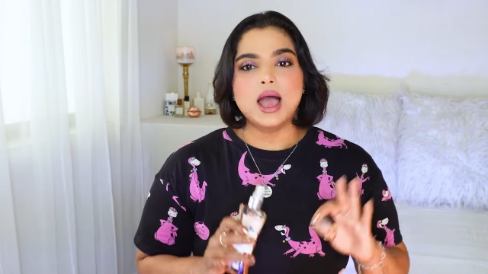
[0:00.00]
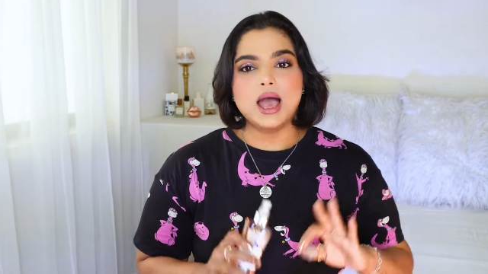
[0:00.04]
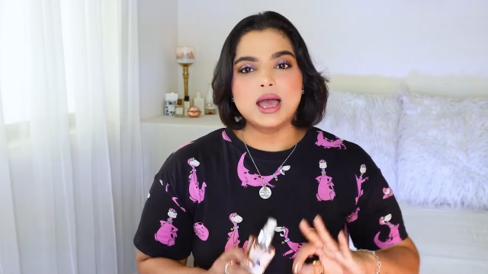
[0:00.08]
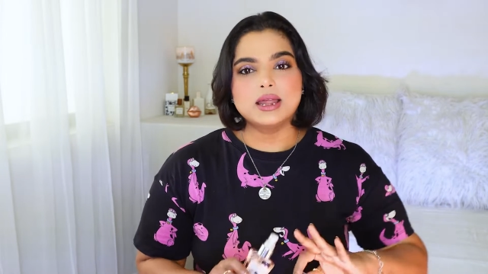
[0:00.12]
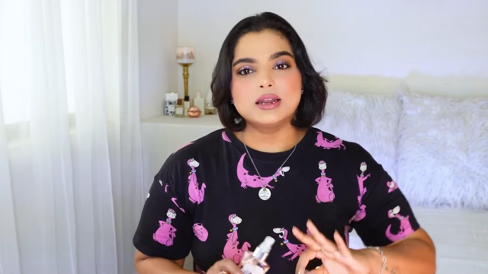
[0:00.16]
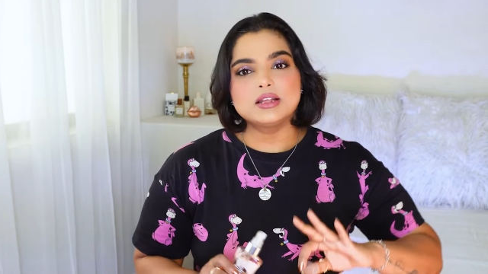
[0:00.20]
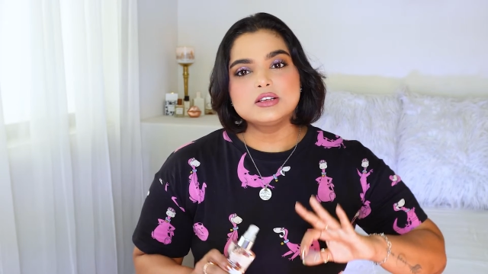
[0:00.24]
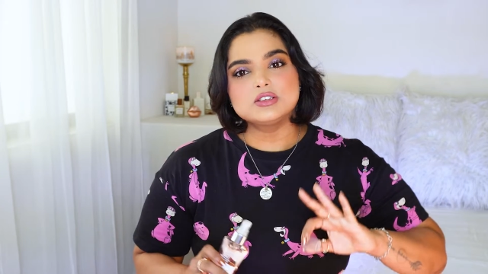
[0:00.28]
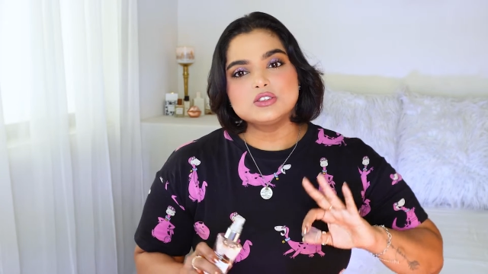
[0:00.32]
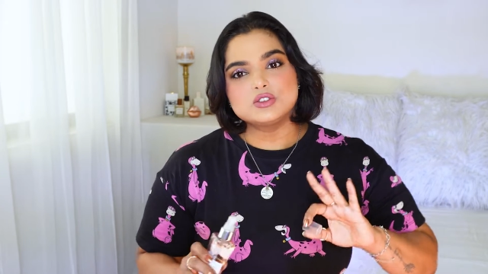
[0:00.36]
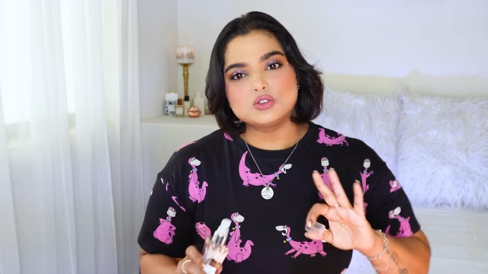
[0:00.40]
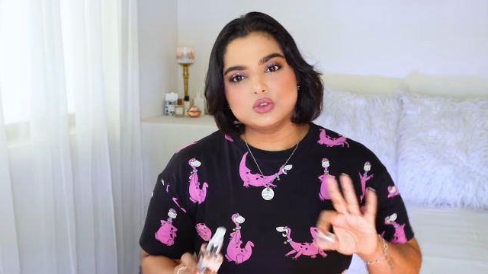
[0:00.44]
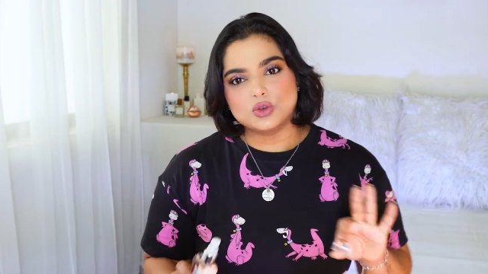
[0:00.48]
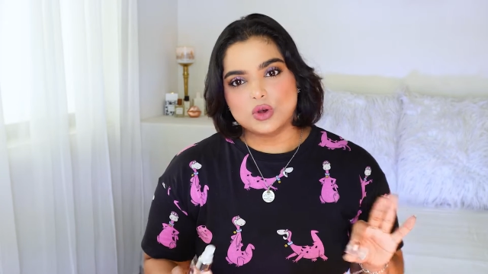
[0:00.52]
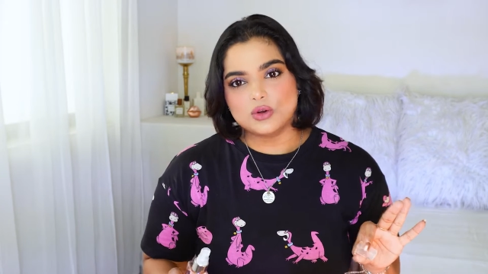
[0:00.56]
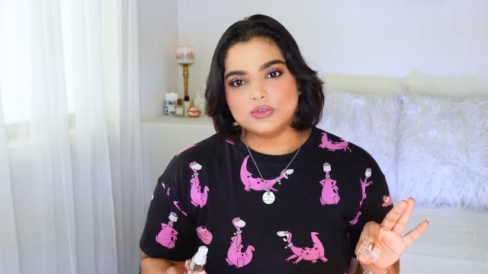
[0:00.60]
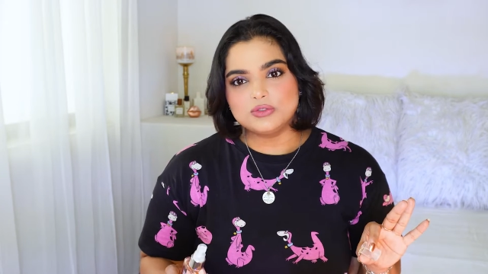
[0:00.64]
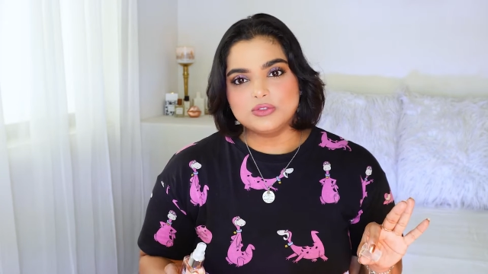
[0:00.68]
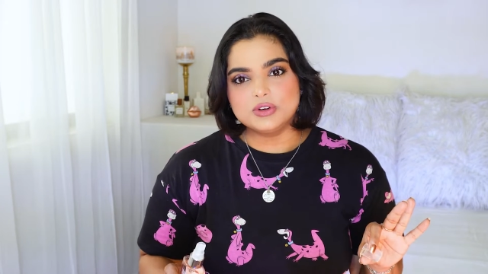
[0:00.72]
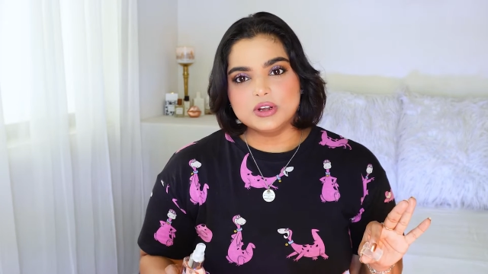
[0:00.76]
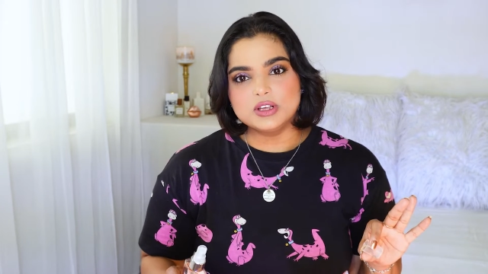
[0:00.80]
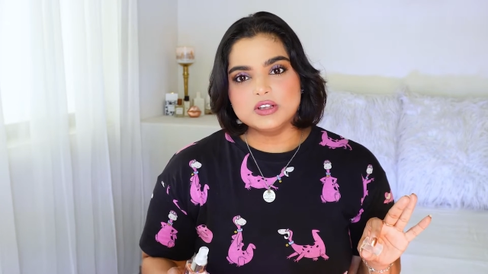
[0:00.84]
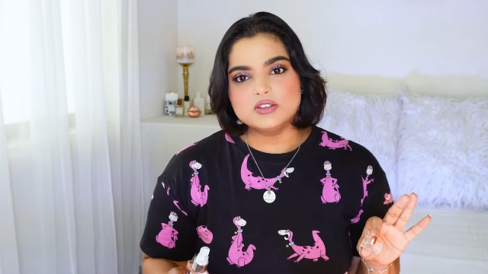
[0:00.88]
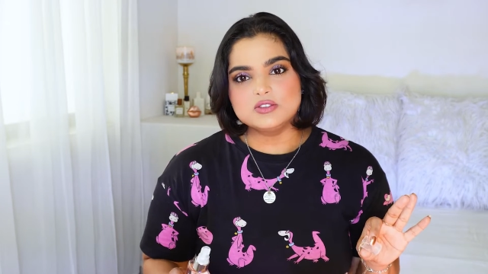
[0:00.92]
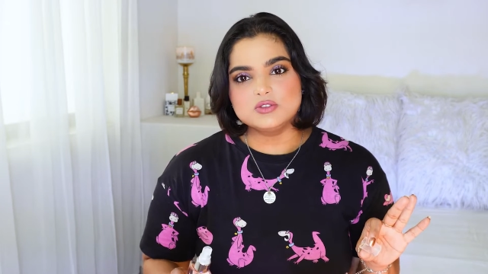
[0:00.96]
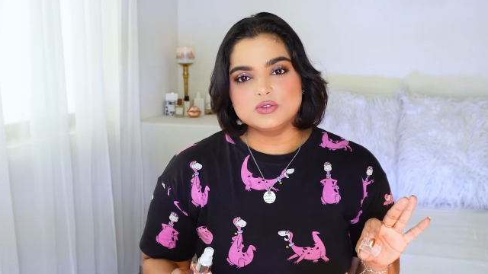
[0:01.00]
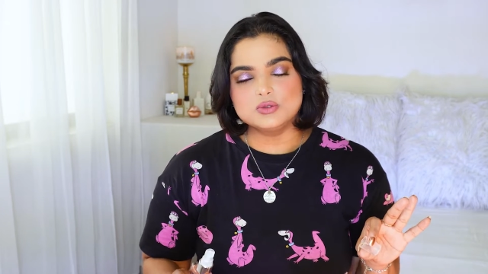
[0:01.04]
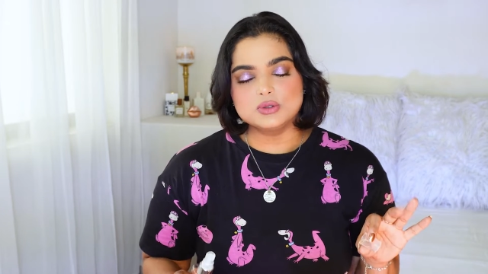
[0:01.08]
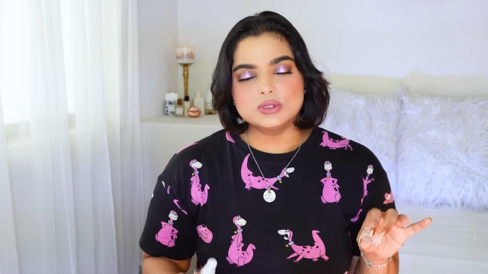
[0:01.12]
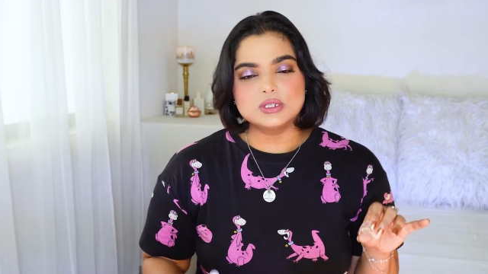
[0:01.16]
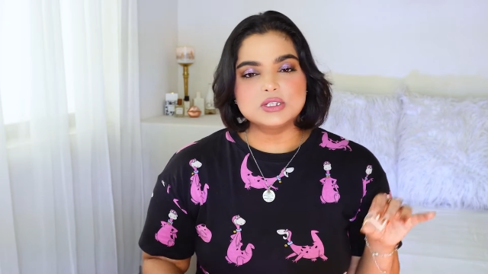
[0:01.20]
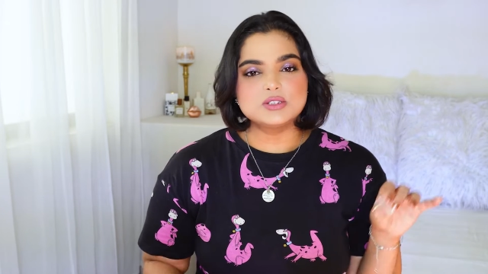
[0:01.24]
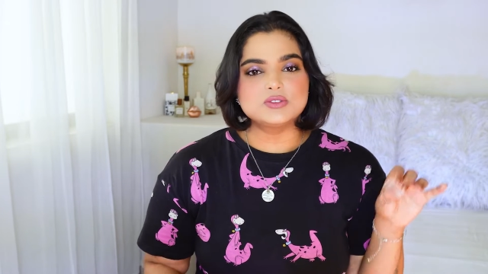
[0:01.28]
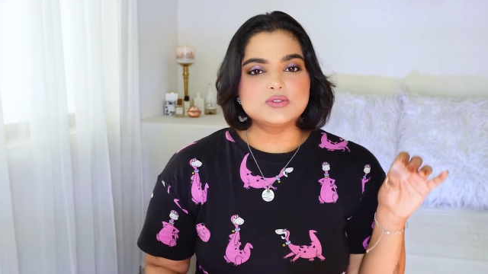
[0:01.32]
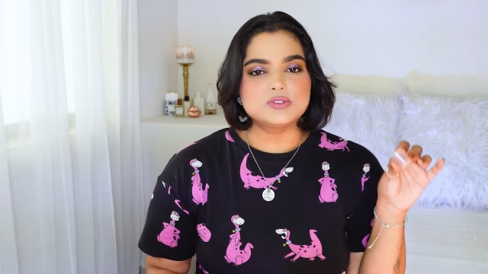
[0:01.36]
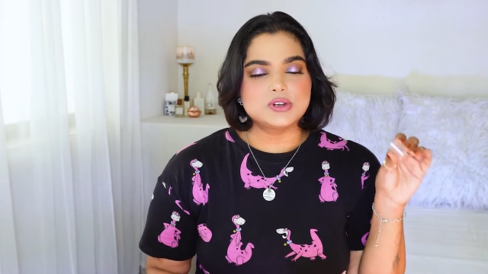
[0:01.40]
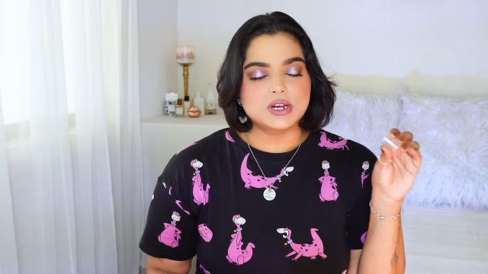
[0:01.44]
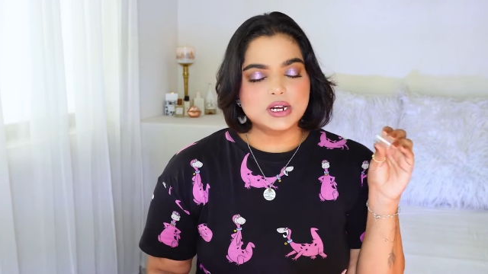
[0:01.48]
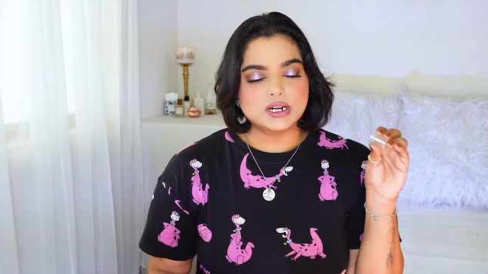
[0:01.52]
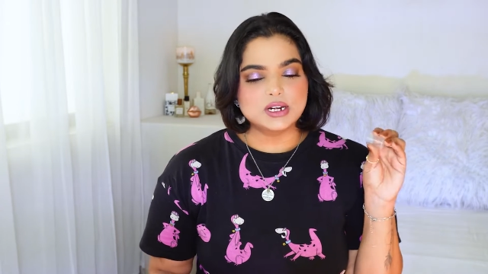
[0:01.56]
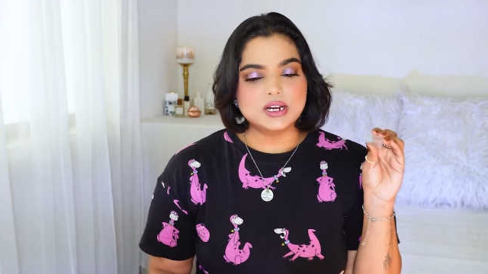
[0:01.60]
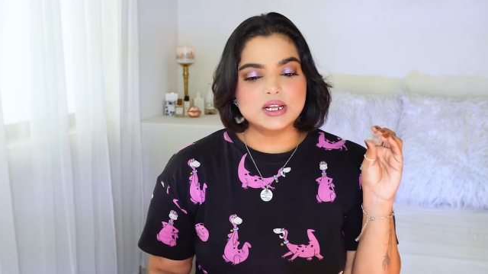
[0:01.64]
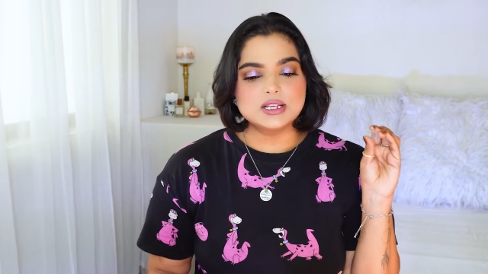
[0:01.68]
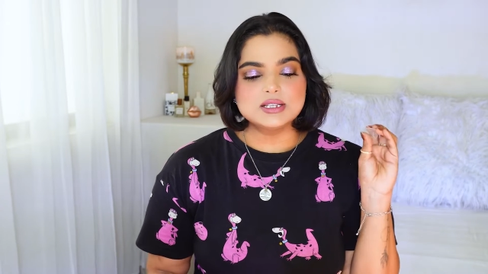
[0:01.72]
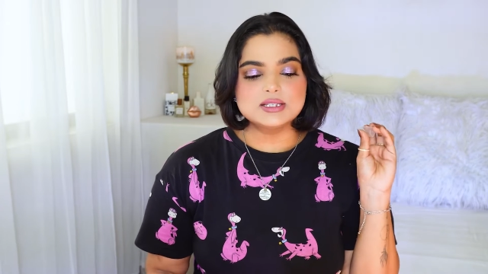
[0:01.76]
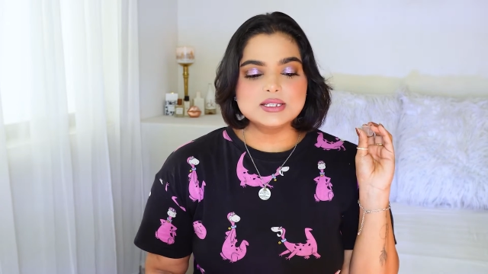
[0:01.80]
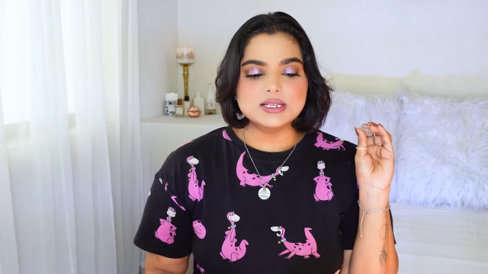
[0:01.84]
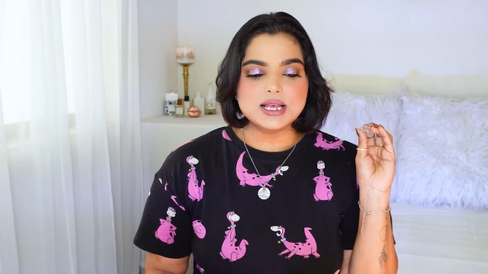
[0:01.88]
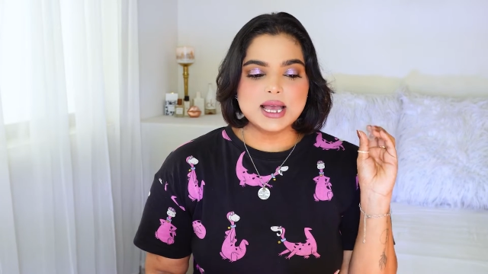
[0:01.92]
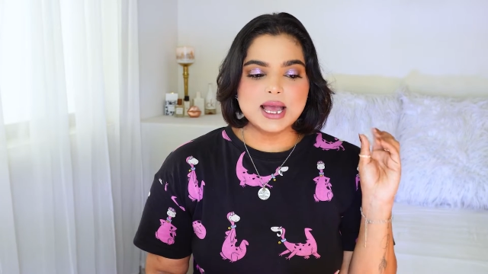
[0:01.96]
and a softness to this fragrance,